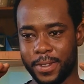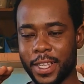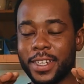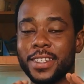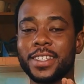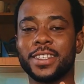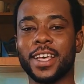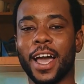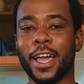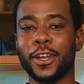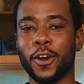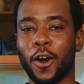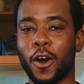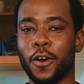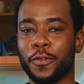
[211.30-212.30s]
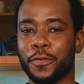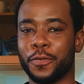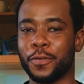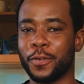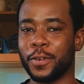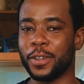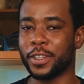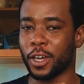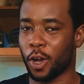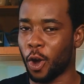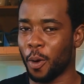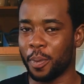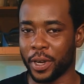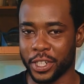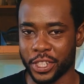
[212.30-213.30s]
the design of the
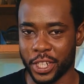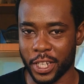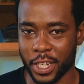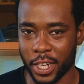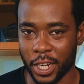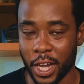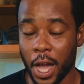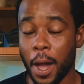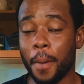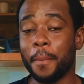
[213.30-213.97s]
cobbler shaker,